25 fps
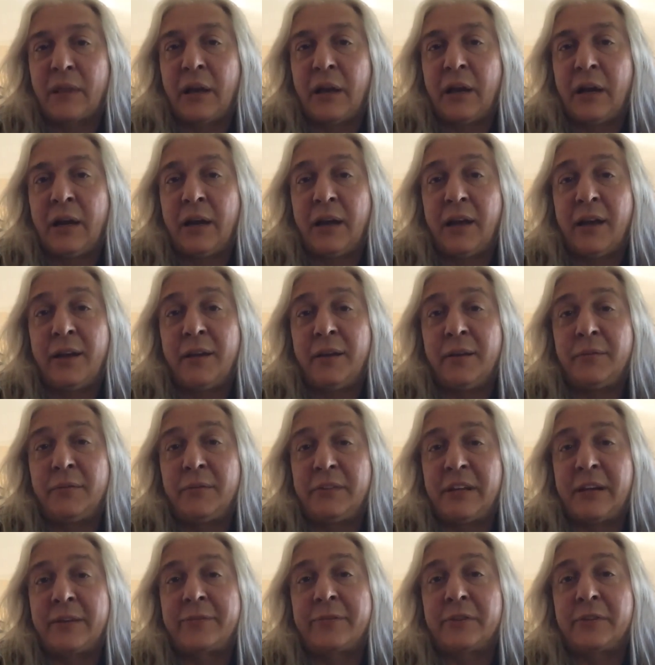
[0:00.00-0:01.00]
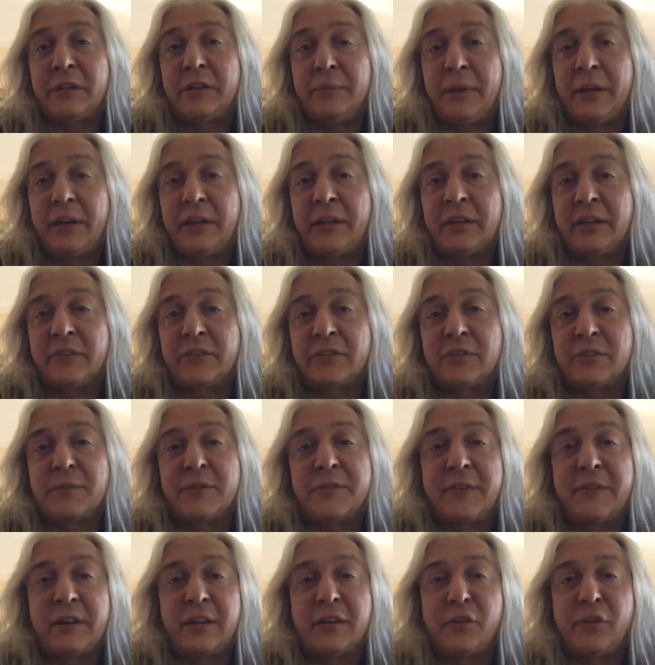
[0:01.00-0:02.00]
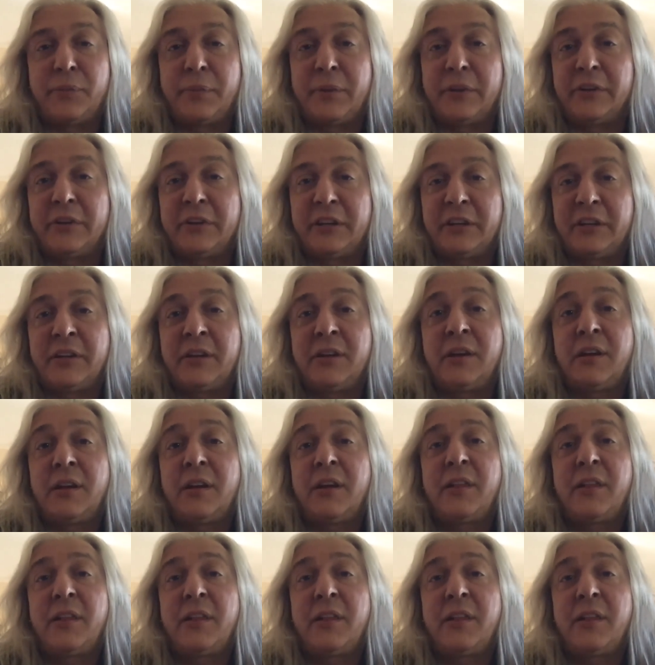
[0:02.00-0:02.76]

uh, and definitely bake in some availability.